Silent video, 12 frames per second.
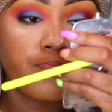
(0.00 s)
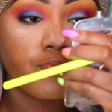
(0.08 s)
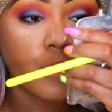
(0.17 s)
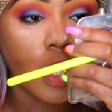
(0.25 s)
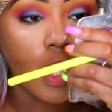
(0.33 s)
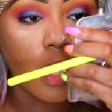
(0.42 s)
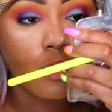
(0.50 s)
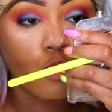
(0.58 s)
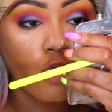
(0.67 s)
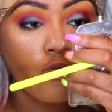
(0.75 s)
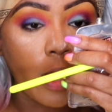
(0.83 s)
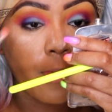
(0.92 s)
Like, I don't
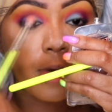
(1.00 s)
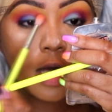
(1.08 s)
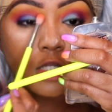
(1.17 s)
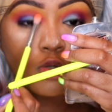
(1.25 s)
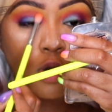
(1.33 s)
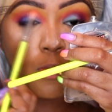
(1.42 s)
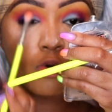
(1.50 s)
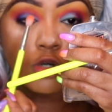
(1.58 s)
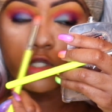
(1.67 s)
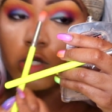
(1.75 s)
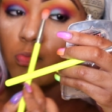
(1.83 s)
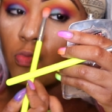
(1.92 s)
know if I packed on
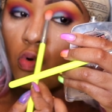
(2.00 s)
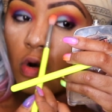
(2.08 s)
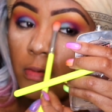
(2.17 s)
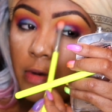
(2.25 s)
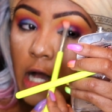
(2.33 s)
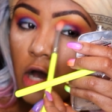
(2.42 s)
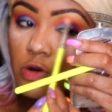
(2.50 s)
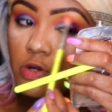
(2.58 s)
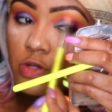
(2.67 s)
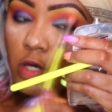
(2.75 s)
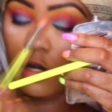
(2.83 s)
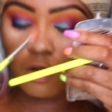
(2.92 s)
more
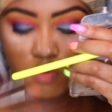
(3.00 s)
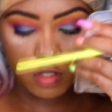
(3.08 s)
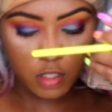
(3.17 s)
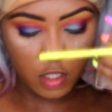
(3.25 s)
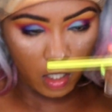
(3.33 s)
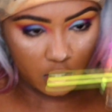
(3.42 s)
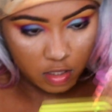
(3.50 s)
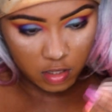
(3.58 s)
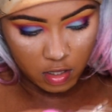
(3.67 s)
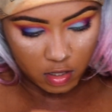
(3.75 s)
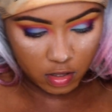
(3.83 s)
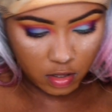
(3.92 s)
powder there or what the case
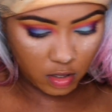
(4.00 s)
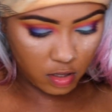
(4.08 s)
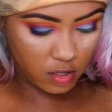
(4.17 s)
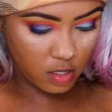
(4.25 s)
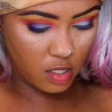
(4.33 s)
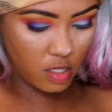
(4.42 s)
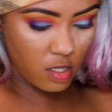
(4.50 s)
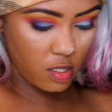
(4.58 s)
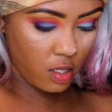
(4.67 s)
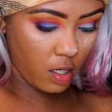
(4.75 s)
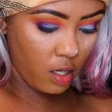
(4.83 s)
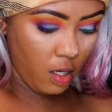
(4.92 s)
is,
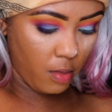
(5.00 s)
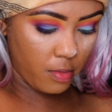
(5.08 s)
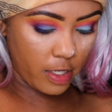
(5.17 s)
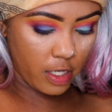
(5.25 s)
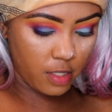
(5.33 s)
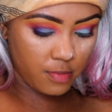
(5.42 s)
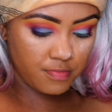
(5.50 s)
but